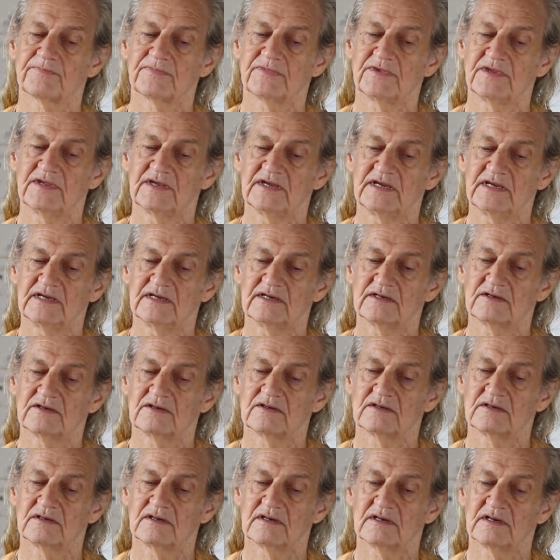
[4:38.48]
the
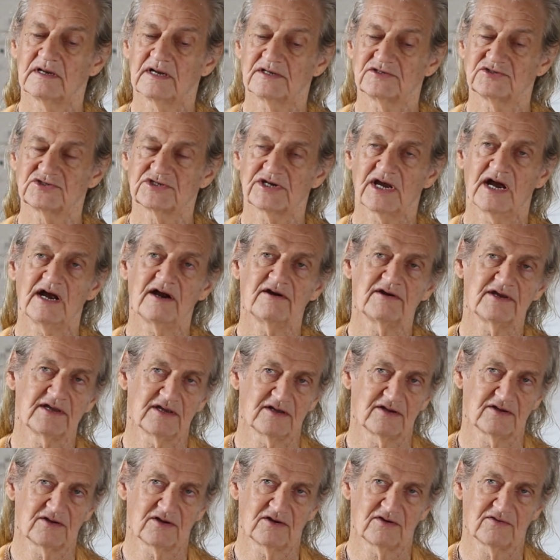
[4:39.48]

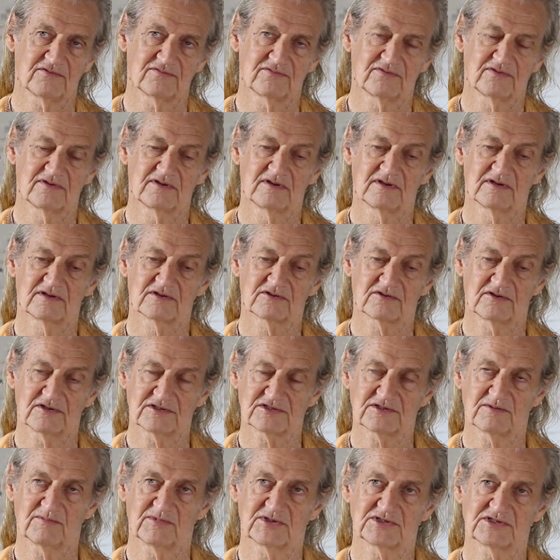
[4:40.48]
Acharya of
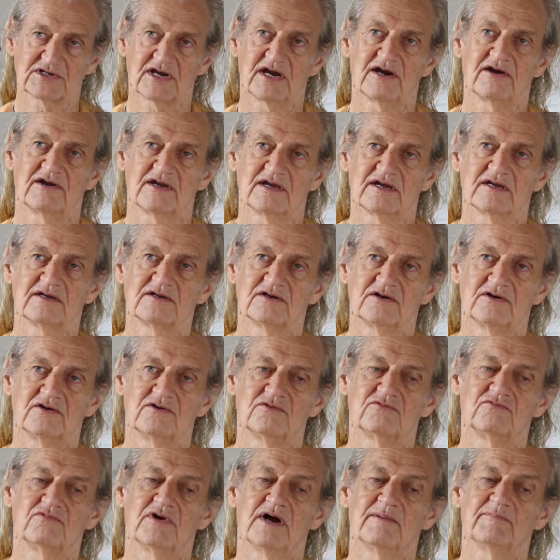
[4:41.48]
Krishnamacharya,
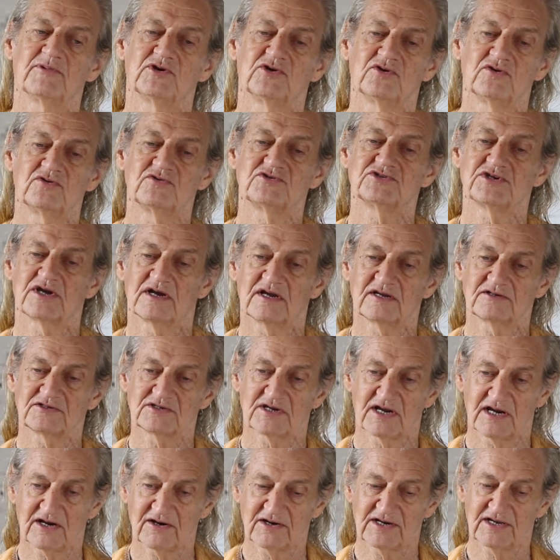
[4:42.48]
Ramanuja
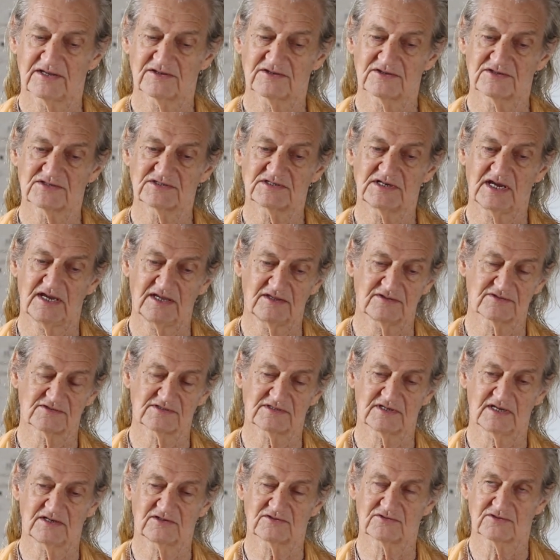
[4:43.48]
Acharya, this 10th
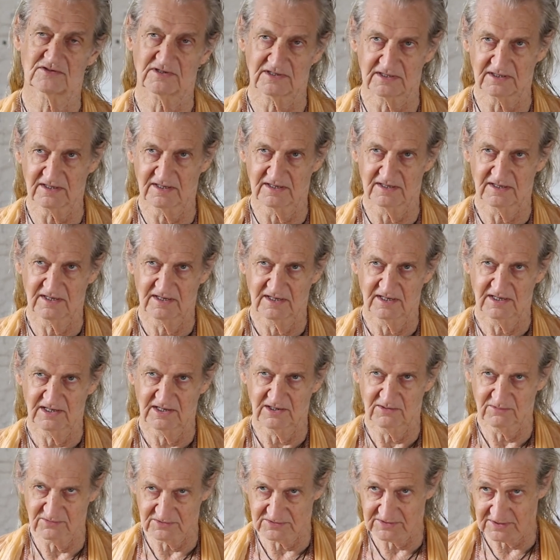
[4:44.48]
century,
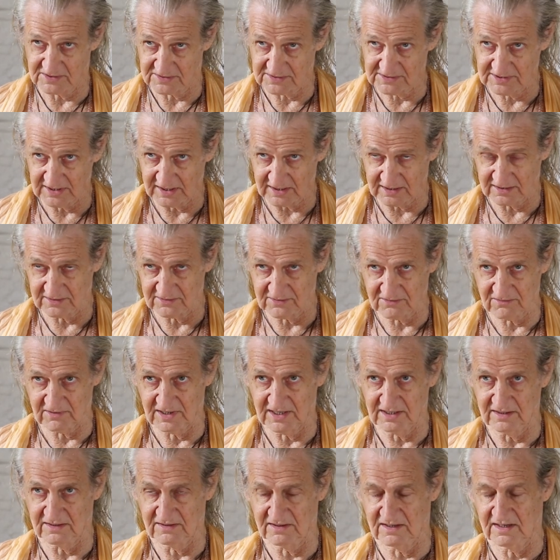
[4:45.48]
he was the second
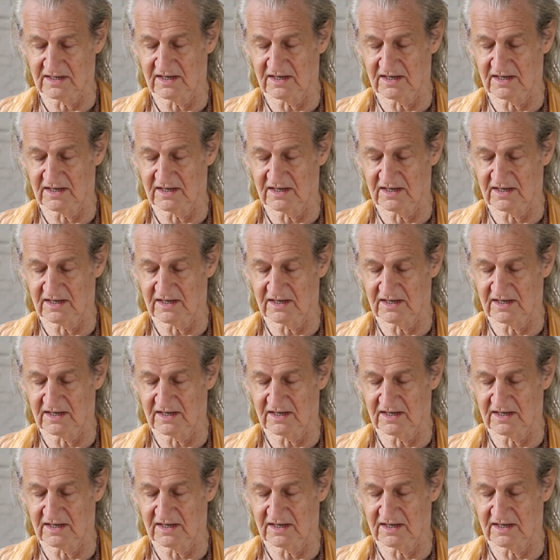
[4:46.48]
great